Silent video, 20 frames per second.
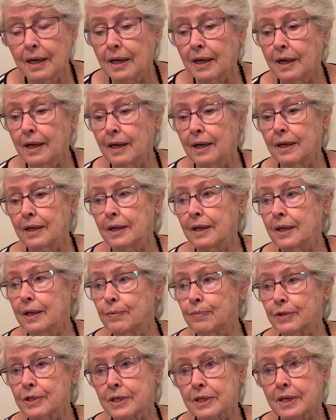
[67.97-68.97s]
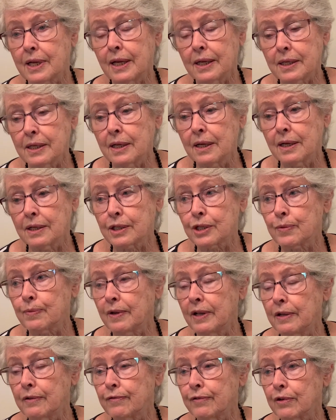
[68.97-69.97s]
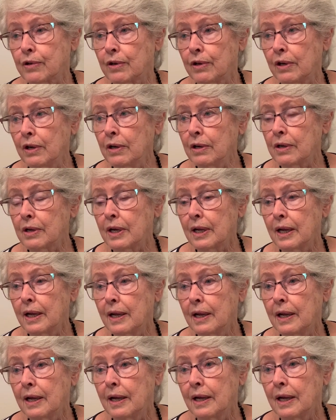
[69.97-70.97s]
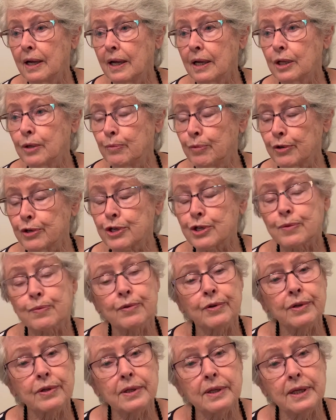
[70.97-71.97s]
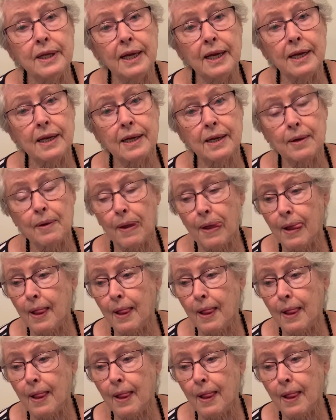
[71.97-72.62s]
It was getting on 12 o'clock. The boys weren't there.